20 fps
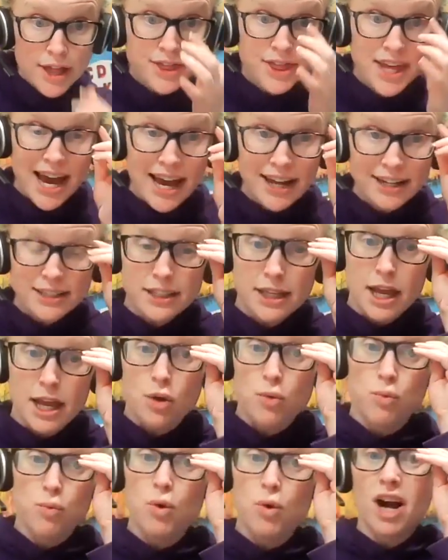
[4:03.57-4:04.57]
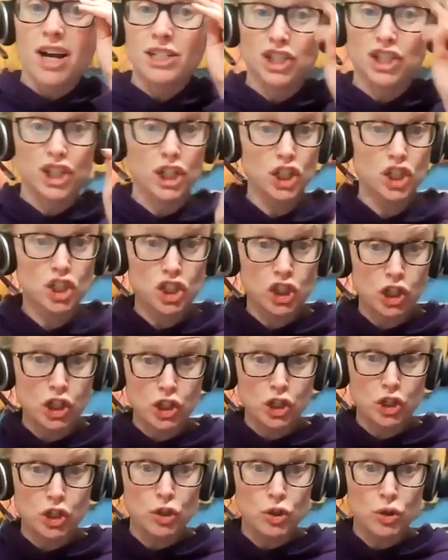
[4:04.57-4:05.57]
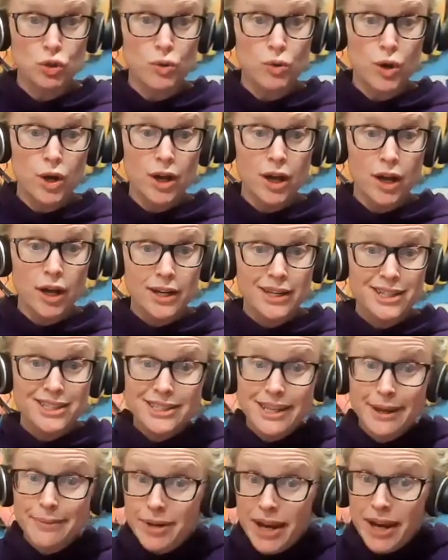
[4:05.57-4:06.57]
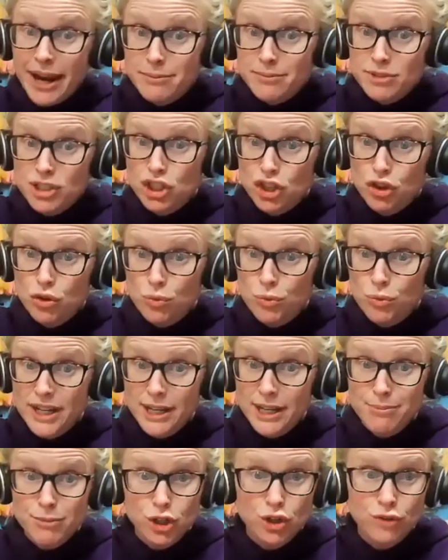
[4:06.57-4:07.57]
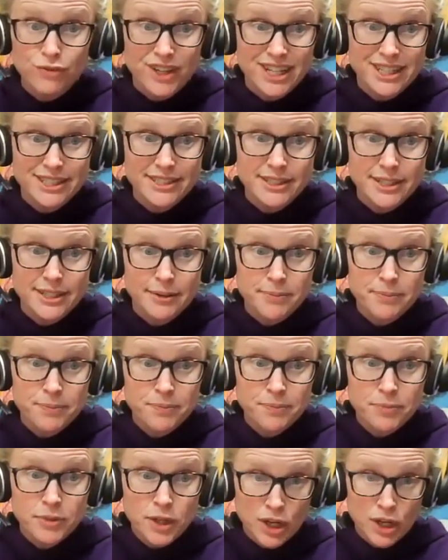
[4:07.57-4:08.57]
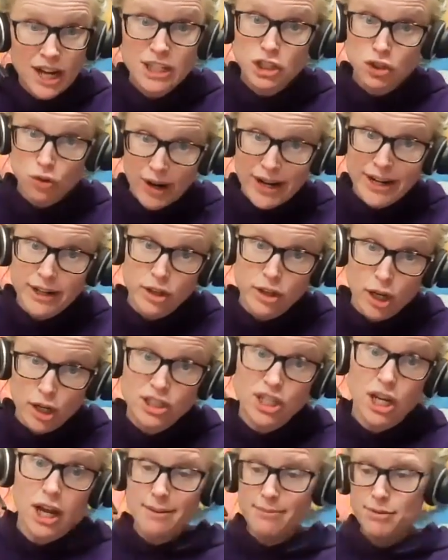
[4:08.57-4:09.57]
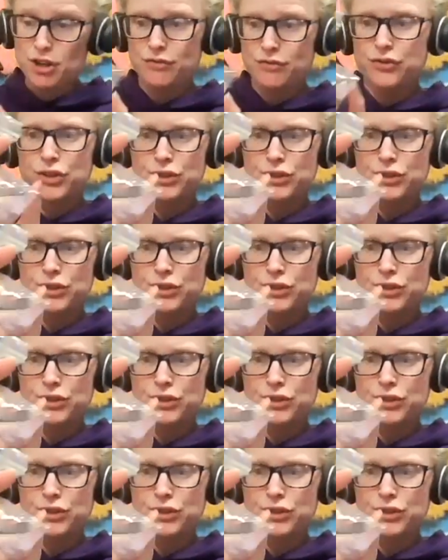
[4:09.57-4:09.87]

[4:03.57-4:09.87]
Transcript: That's like watching 2, sometimes 3 movies. That's quite a long time your